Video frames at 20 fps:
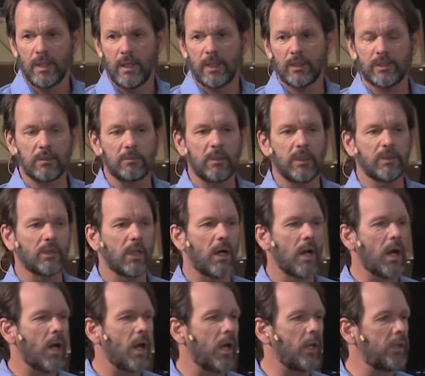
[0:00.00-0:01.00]
And somebody said,
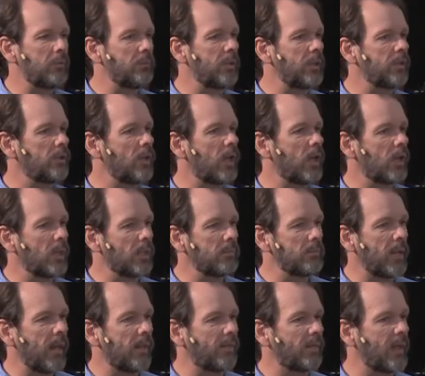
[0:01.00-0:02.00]
oh, you've been talking
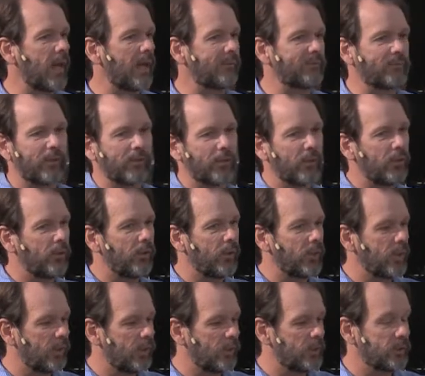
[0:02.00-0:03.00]
about that for thirty
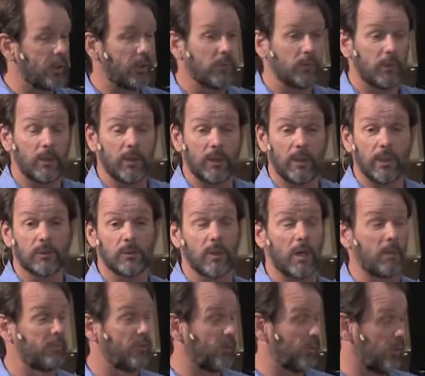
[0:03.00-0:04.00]
years now. Well, you guess
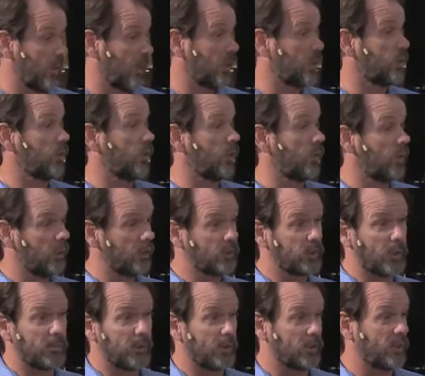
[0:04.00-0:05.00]
what? For the next thirty years,
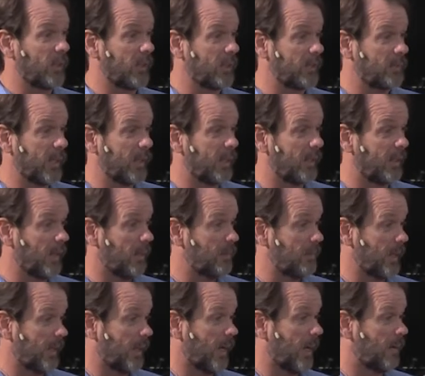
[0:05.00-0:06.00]
I'll be talking about it. I
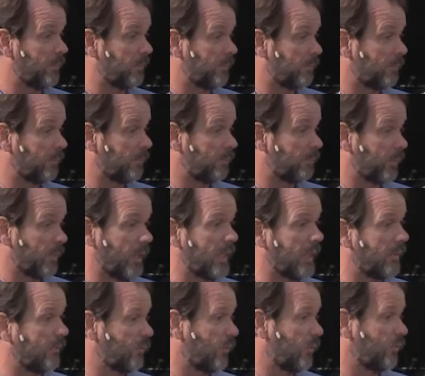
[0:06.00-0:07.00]
mean, I'm,
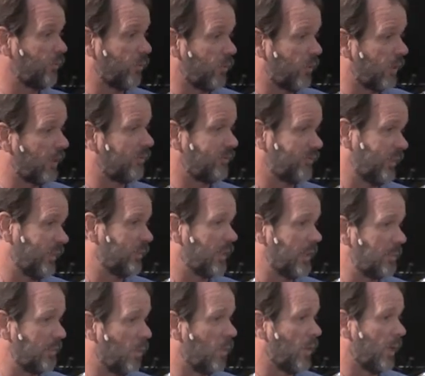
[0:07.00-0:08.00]
praying for forty,
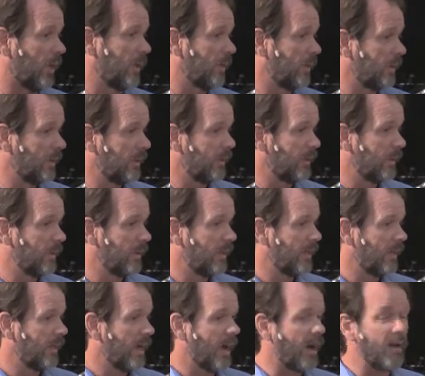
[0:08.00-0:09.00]
fifty more.
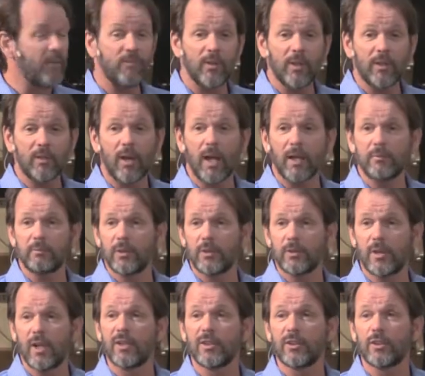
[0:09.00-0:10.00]
I figured I'd been
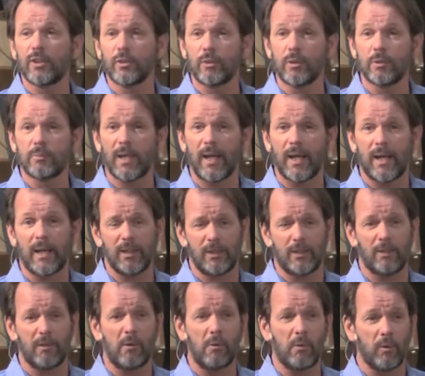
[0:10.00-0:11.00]
talking to the Lord about, hey, you
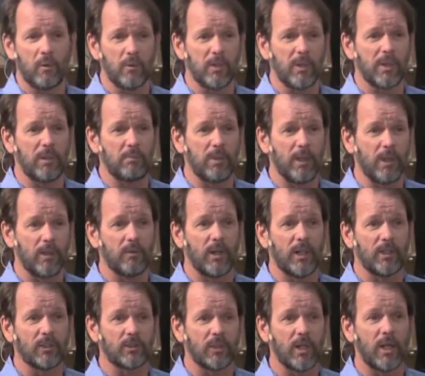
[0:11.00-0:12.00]
know, Lord, it'd be a
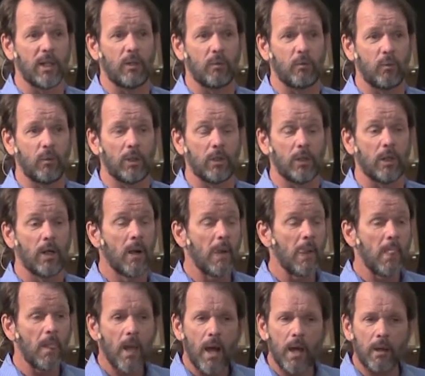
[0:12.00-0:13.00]
great sign and wonder.
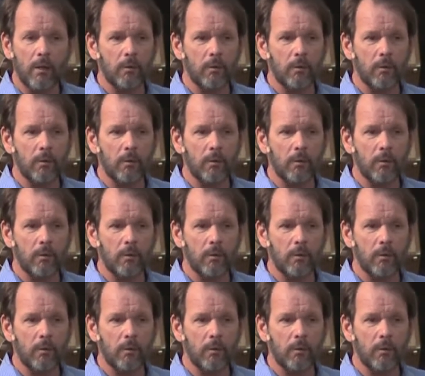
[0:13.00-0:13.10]
I